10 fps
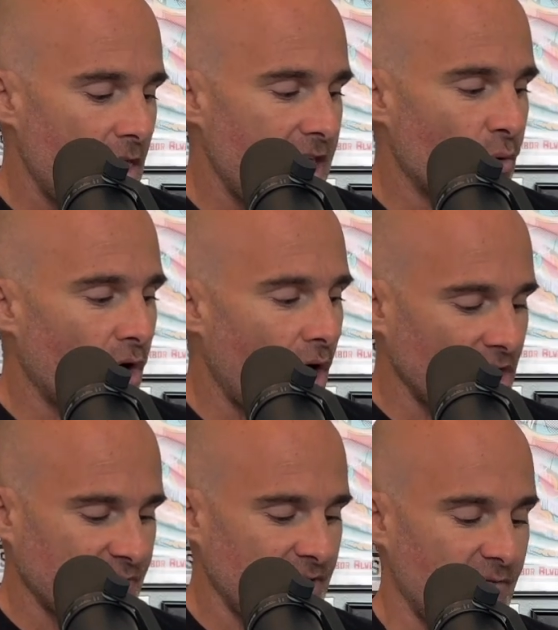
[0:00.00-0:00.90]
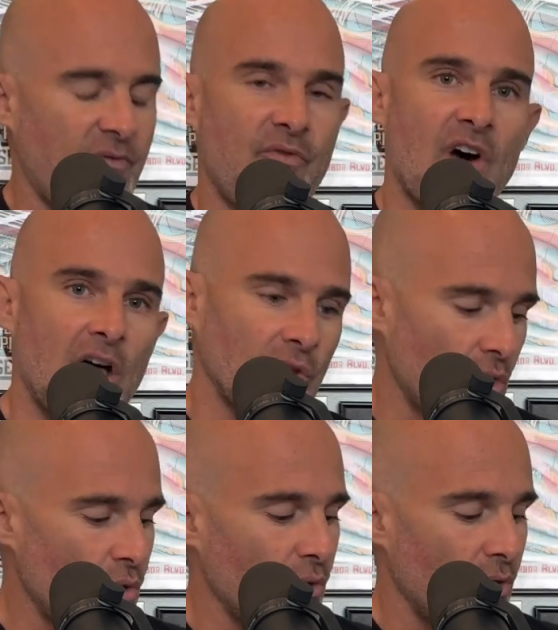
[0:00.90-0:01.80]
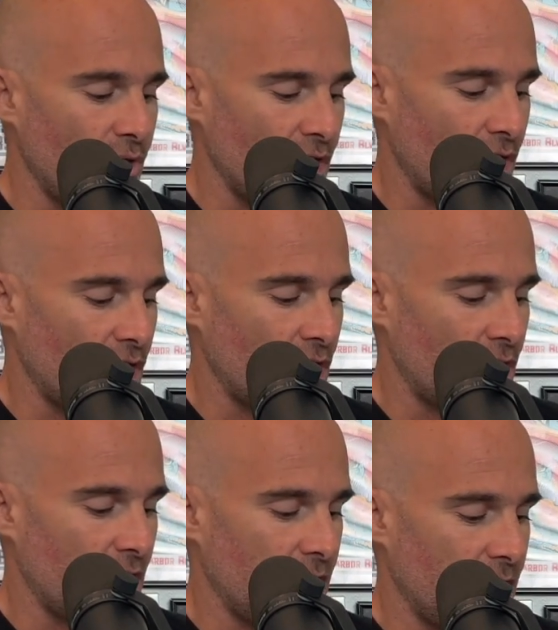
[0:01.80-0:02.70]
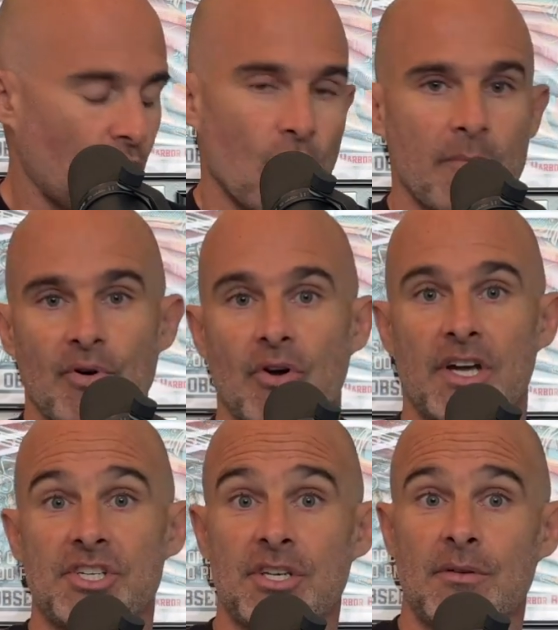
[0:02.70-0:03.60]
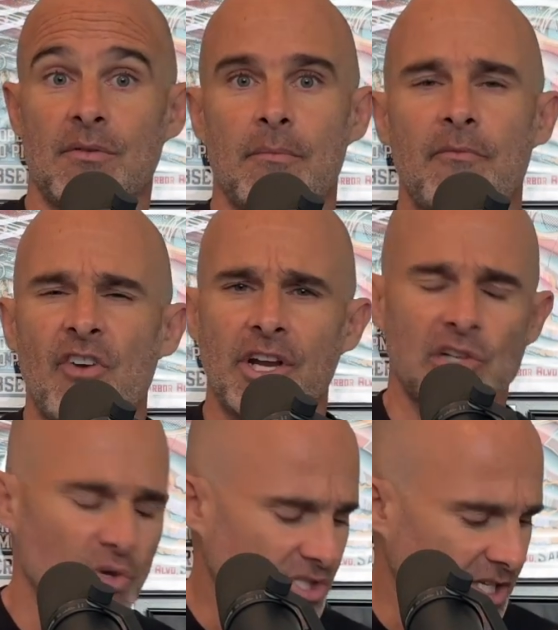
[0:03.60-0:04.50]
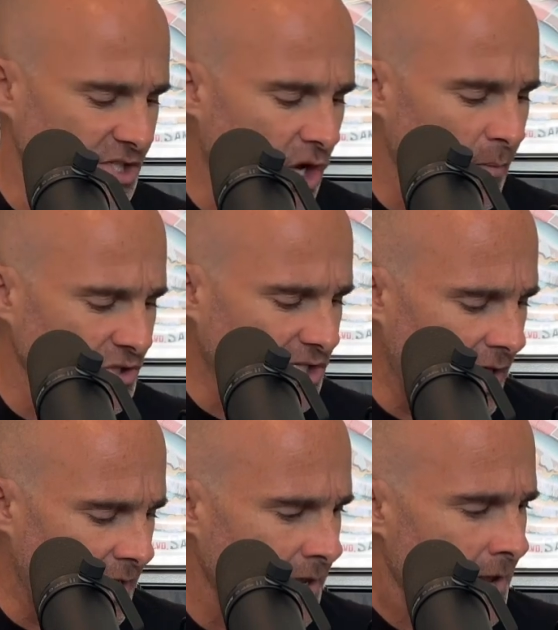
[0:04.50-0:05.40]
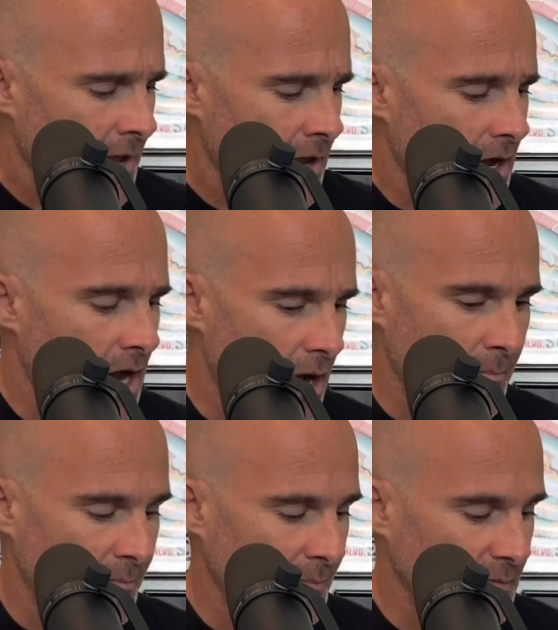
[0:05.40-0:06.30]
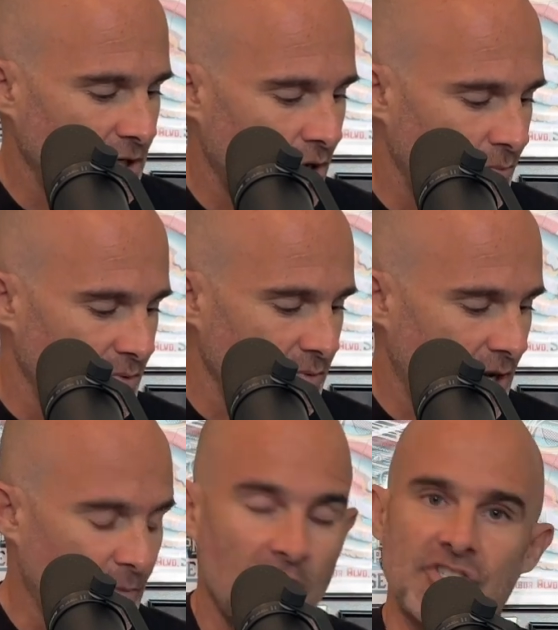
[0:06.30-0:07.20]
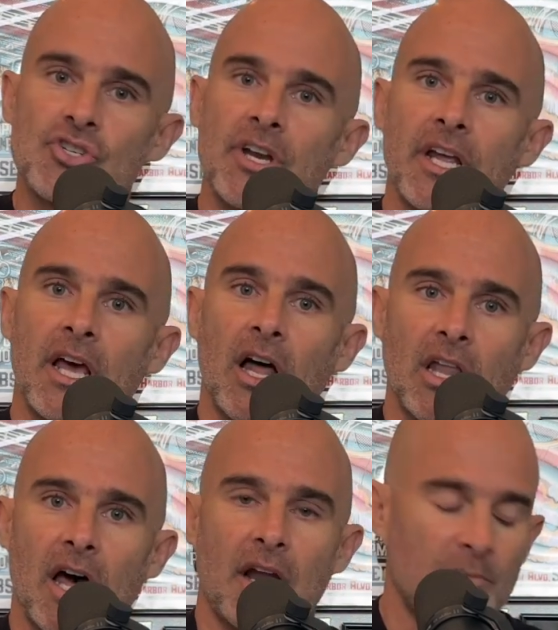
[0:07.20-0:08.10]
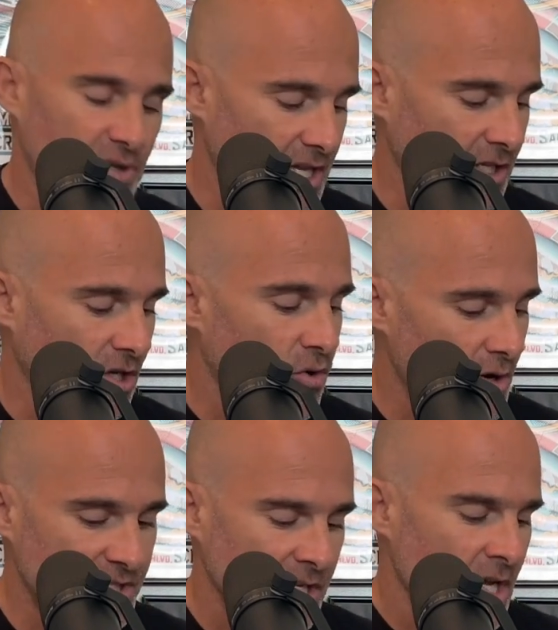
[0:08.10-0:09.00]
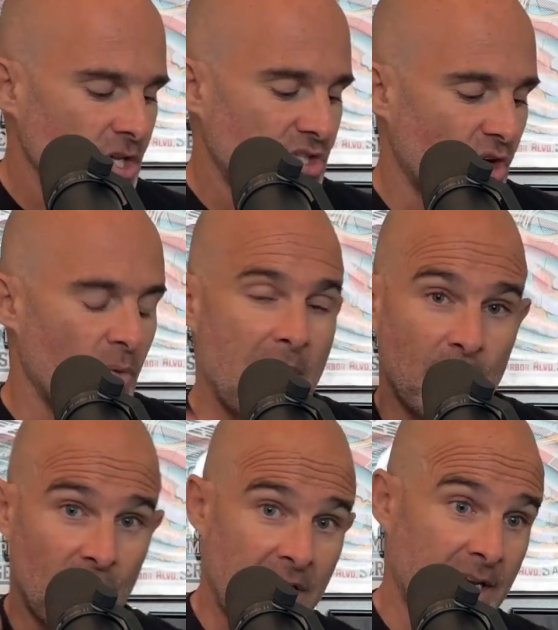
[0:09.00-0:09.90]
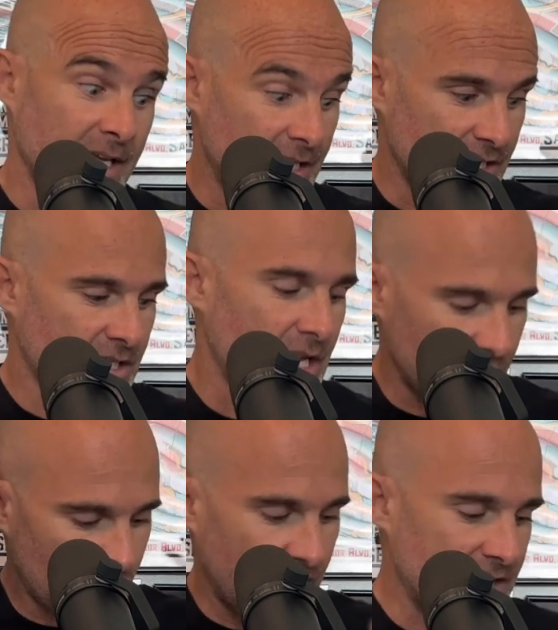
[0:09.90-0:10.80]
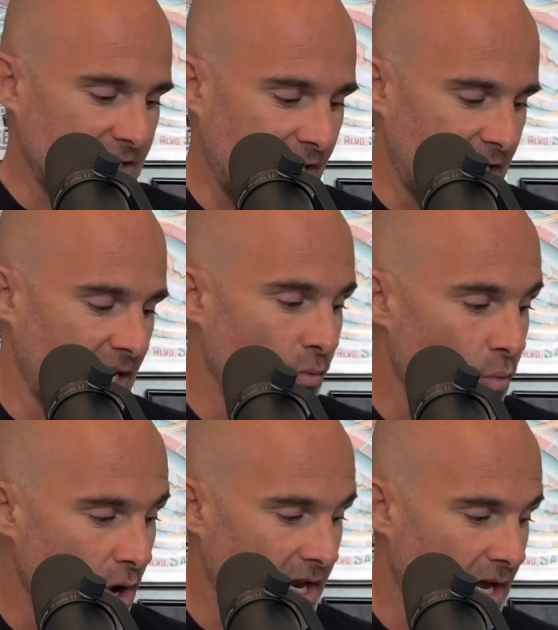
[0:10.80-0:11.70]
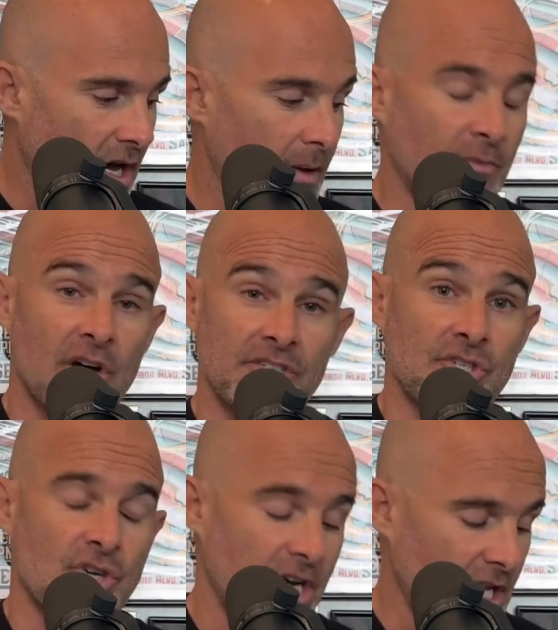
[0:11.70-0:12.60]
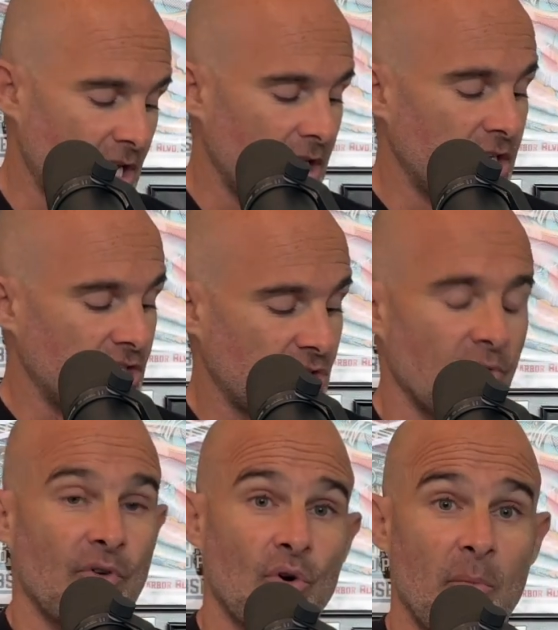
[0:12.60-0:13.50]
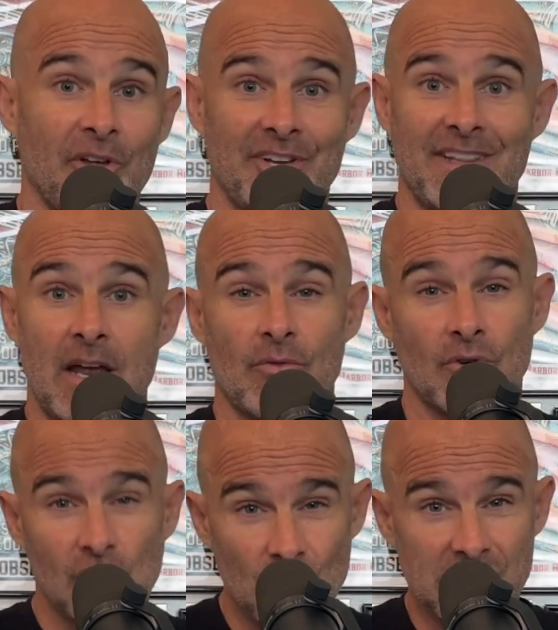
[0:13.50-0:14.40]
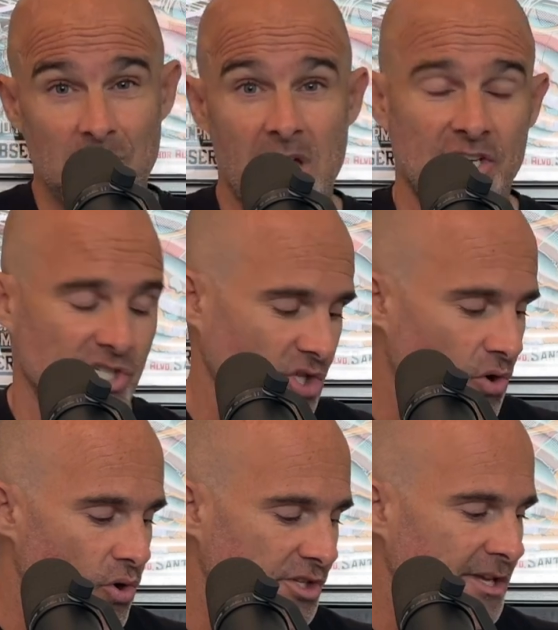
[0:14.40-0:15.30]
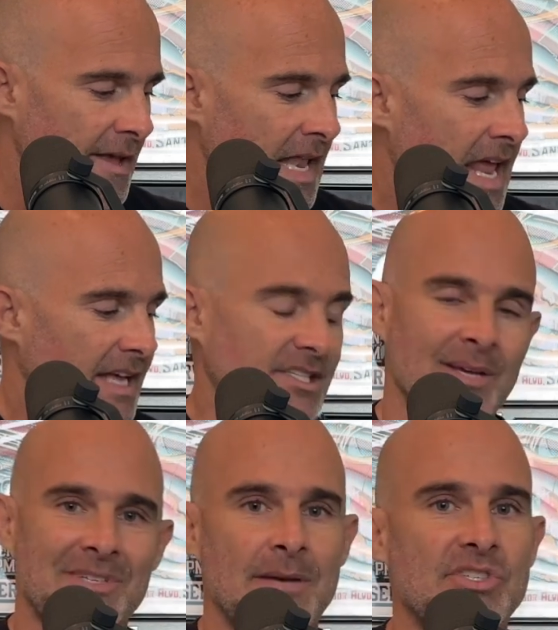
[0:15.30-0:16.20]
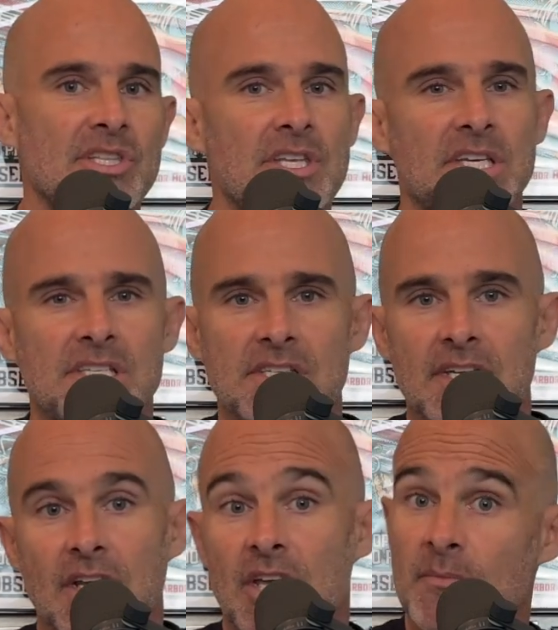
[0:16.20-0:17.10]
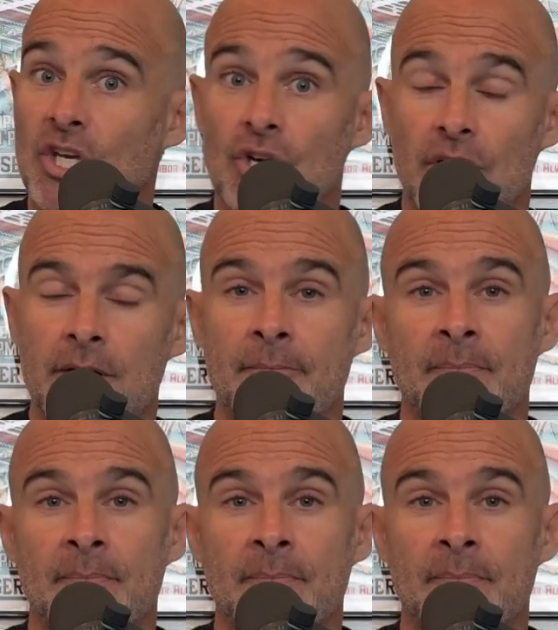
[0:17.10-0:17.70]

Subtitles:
It will often follow the chord progression very closely. It's almost like I'm concentrating a lot on playing the chords, so my brain is kind of translating what I'm concentrating into a vocal melody that closely matches the chords. And sometimes this can be good,